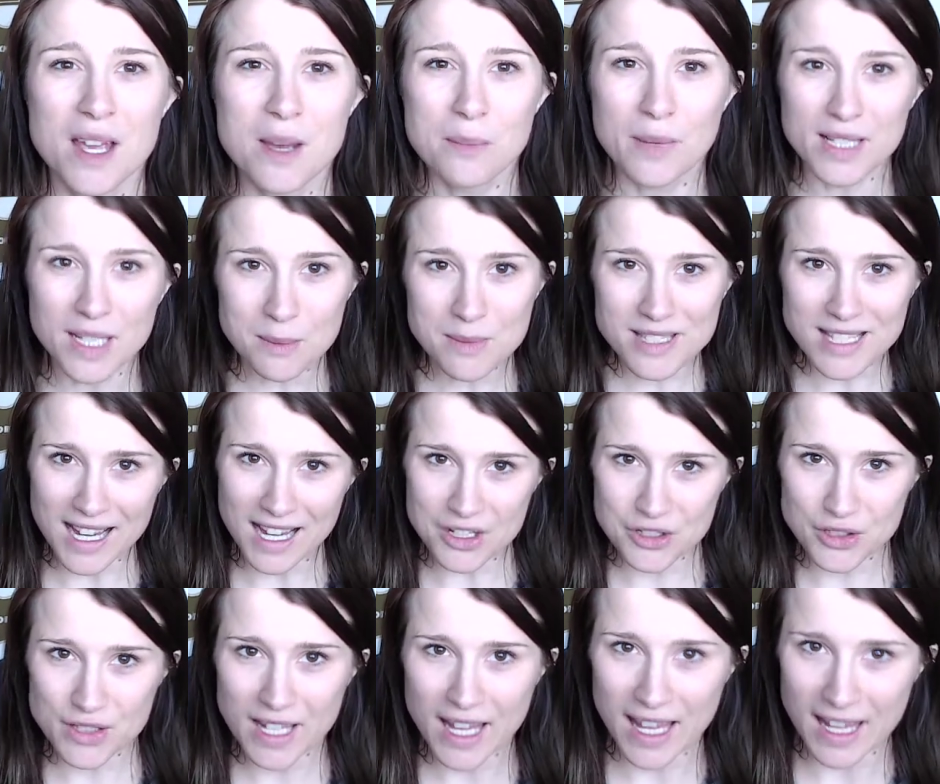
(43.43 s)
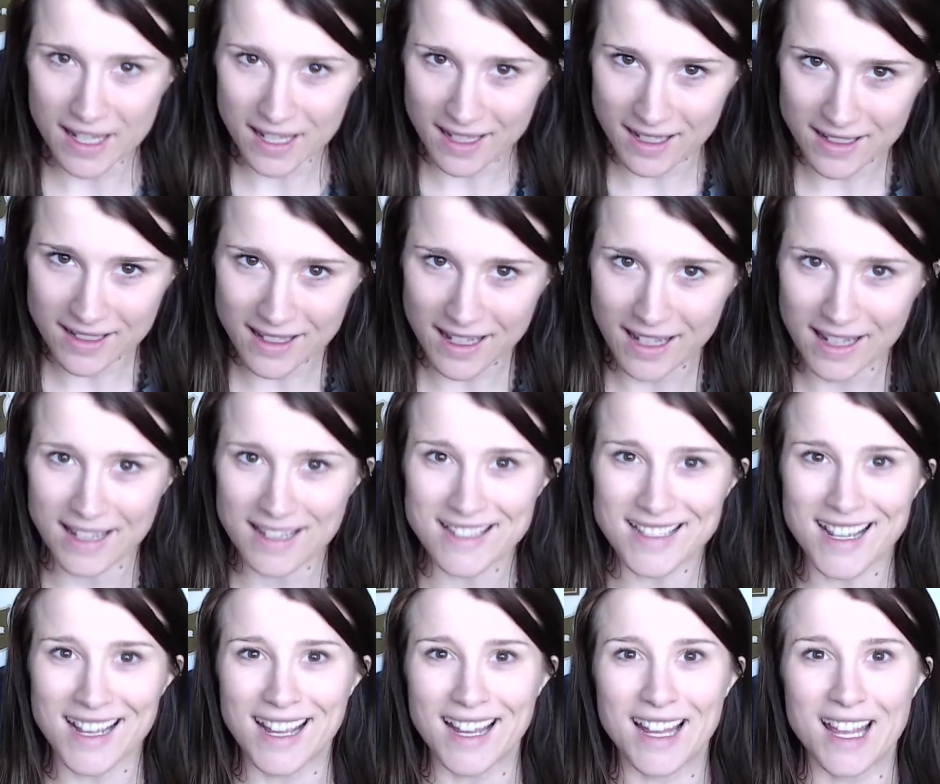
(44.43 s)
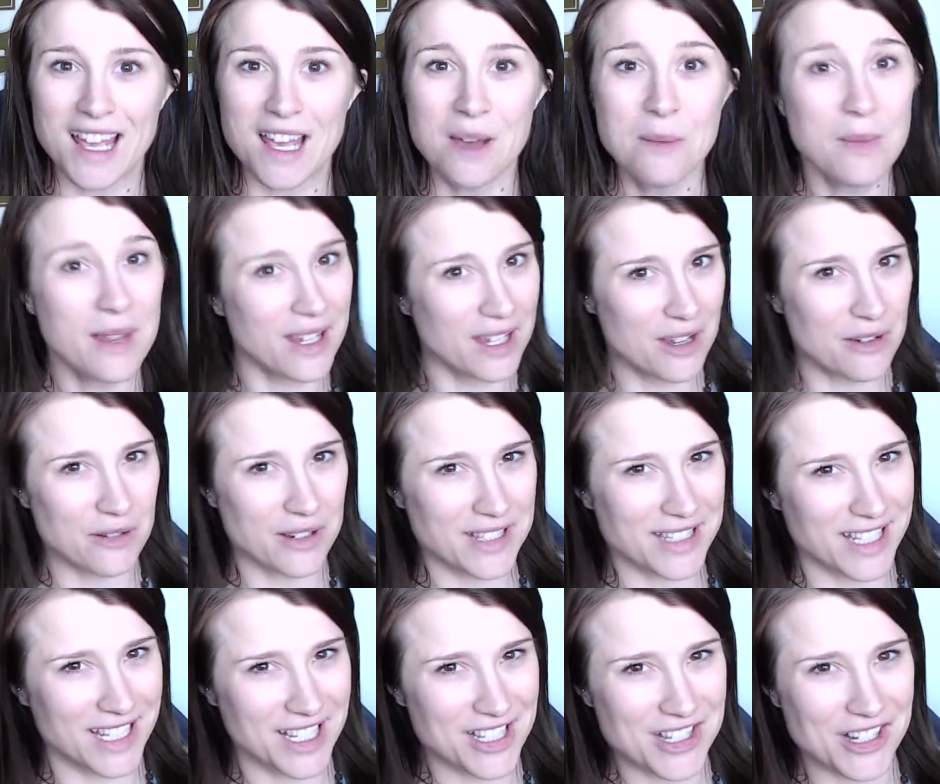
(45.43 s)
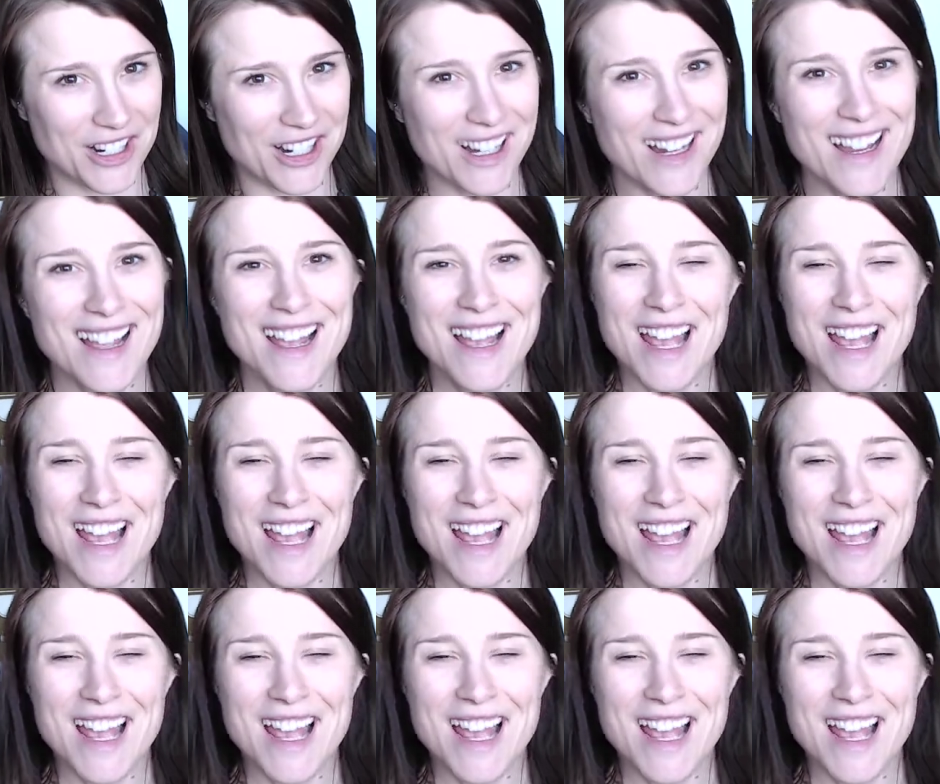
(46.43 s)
My name is Ashley Hagen and I am a yoga teacher,